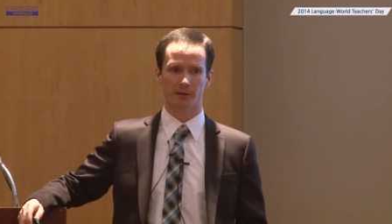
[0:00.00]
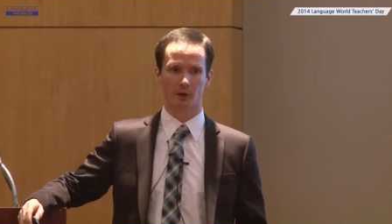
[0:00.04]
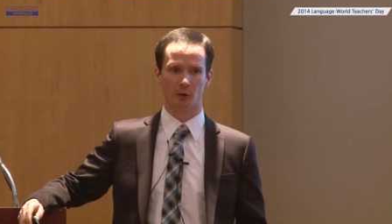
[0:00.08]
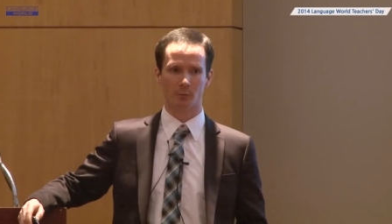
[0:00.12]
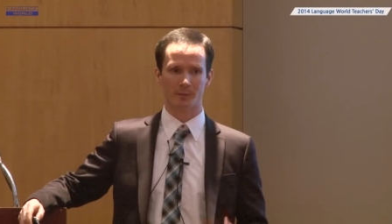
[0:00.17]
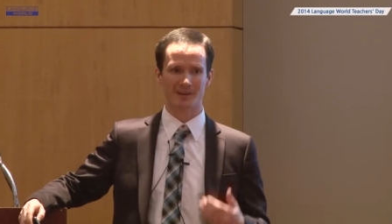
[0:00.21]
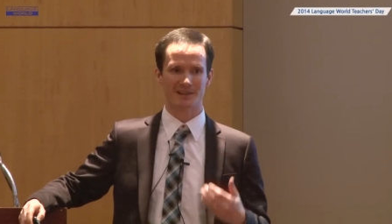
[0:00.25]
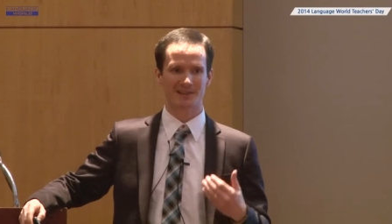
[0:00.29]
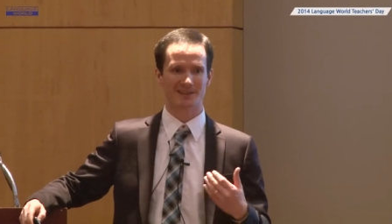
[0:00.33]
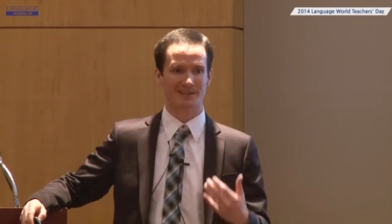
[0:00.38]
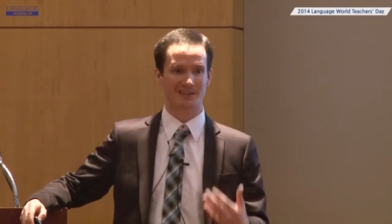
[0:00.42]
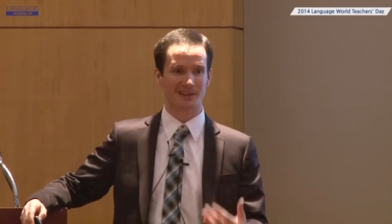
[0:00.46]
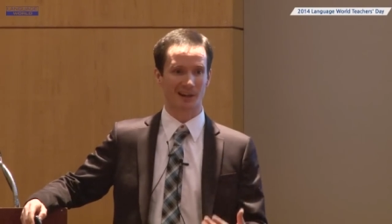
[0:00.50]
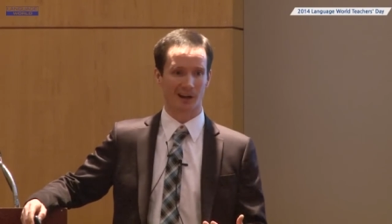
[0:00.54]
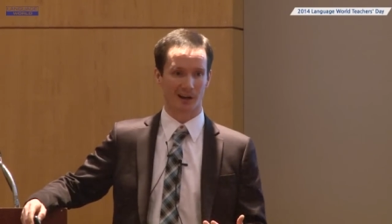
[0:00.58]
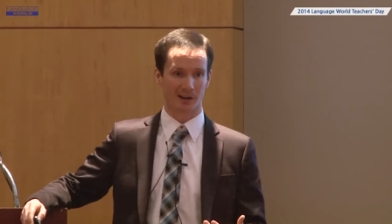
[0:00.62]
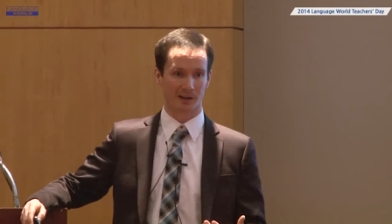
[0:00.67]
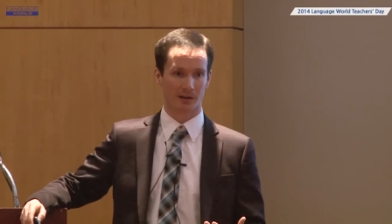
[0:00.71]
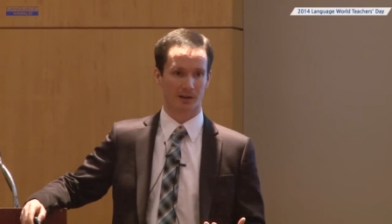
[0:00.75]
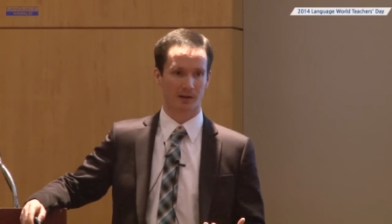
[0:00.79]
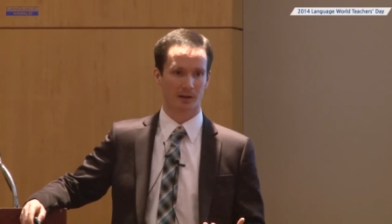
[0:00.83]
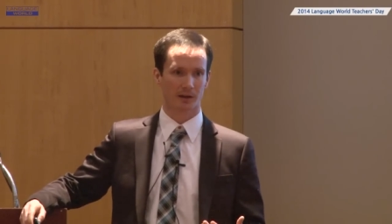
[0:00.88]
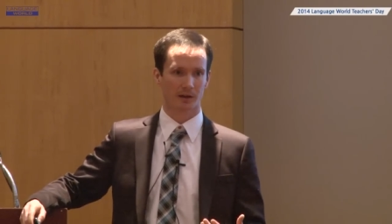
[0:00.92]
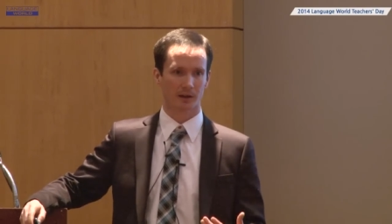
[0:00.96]
They'll be
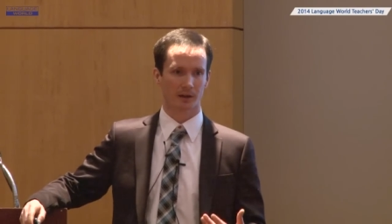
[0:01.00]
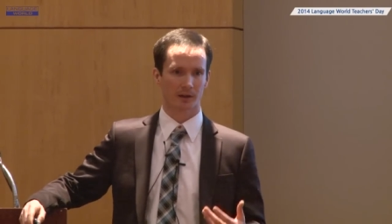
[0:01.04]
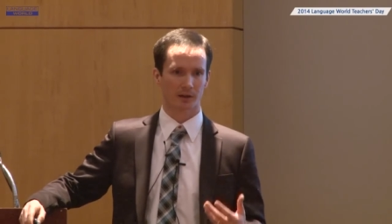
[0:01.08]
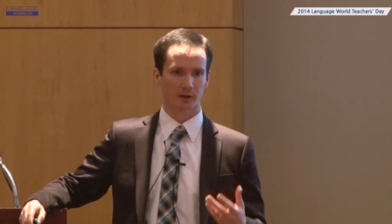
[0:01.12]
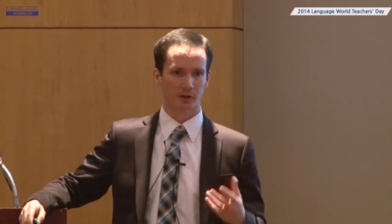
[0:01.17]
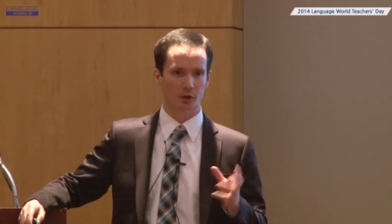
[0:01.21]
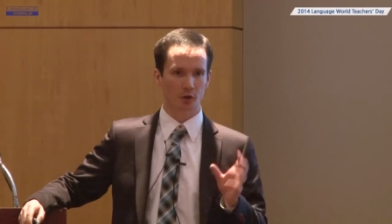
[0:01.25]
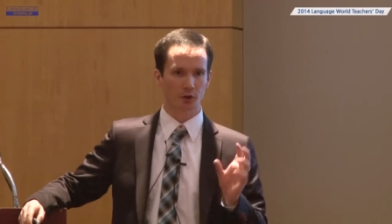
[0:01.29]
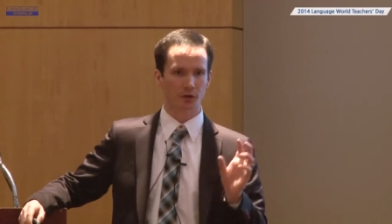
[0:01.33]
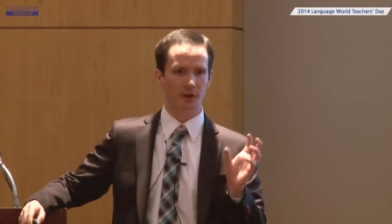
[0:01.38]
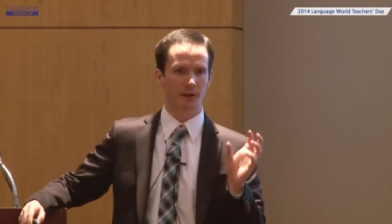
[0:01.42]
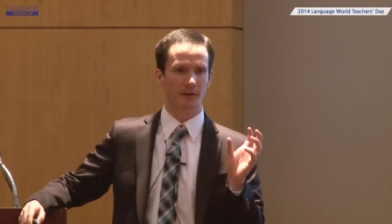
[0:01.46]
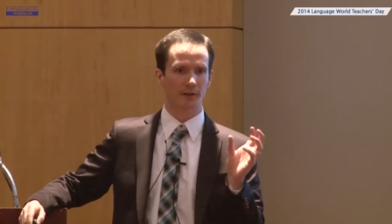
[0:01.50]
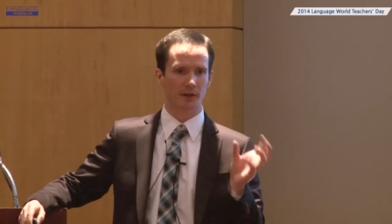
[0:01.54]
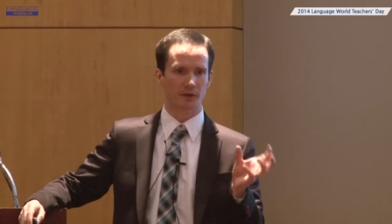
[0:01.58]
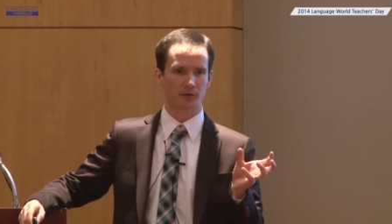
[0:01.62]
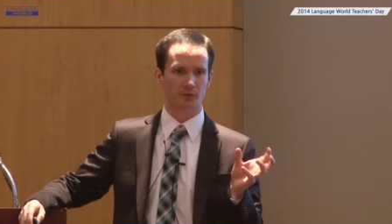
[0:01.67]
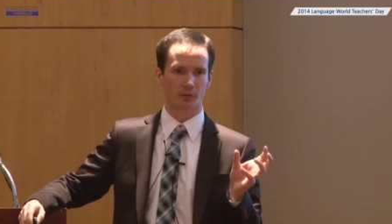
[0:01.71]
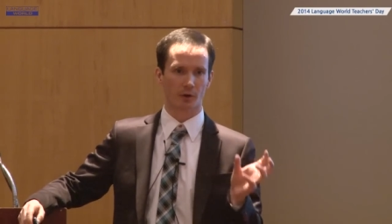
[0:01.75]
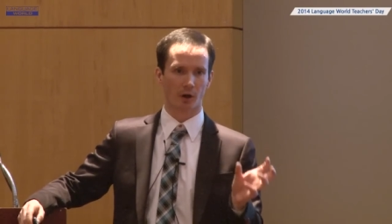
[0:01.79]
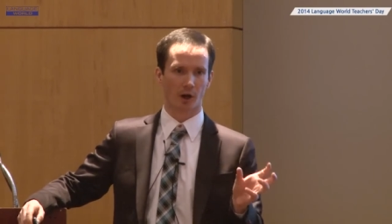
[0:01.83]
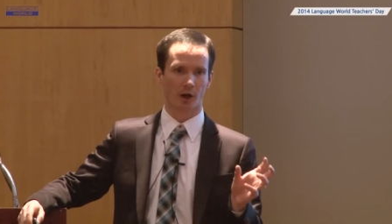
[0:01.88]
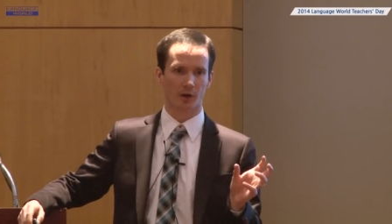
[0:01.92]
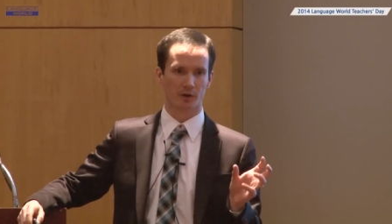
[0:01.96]
stuck using this
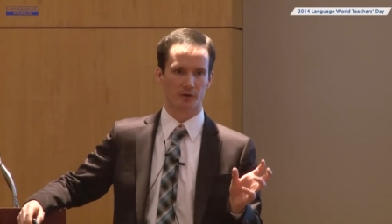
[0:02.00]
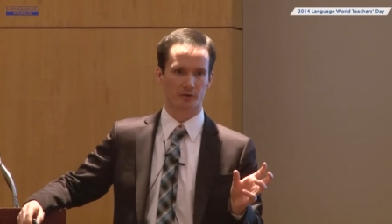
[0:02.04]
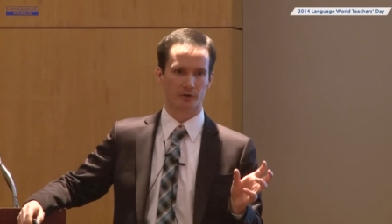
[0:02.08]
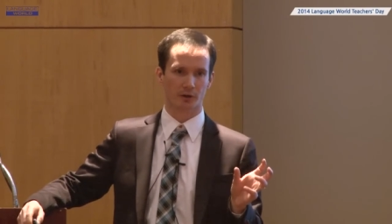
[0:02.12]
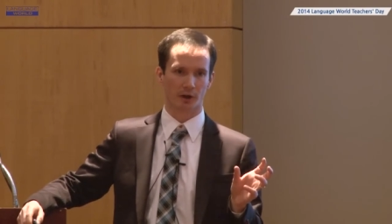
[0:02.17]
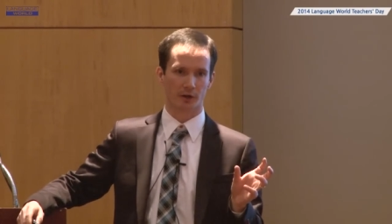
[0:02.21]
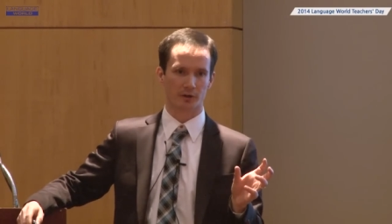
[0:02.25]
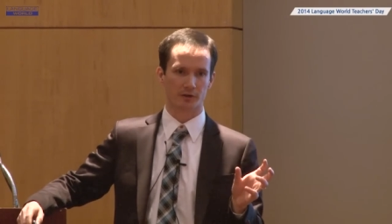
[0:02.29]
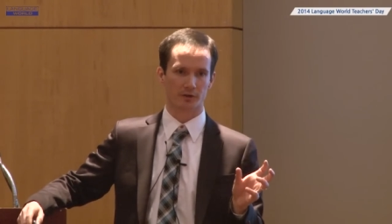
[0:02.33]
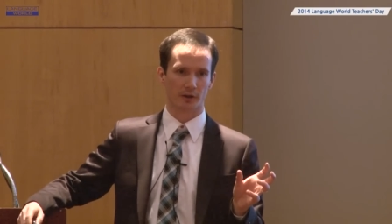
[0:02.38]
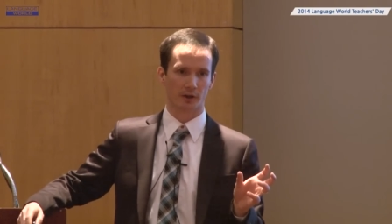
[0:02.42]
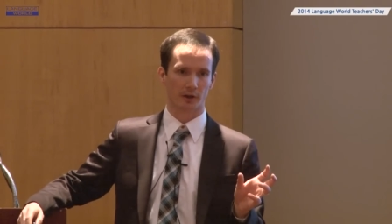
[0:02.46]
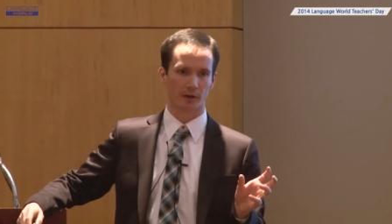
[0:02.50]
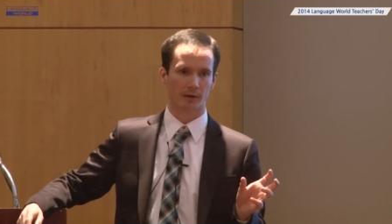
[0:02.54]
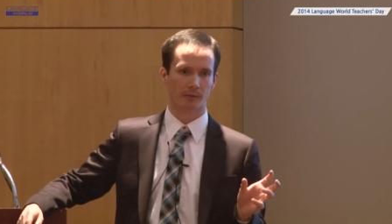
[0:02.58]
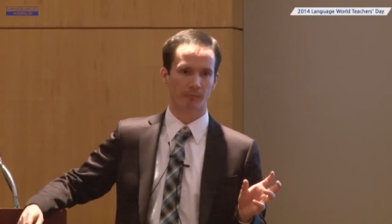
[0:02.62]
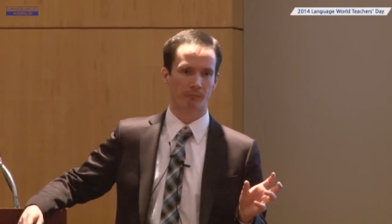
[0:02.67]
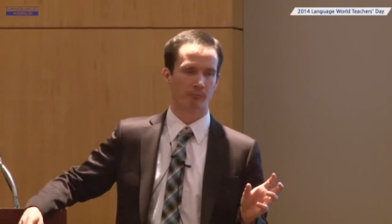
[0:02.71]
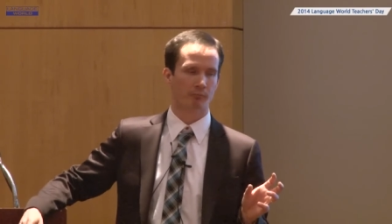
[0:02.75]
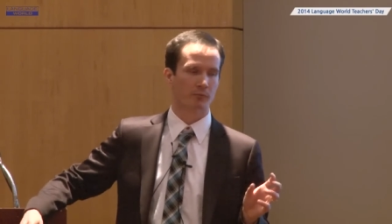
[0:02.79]
wrong structure.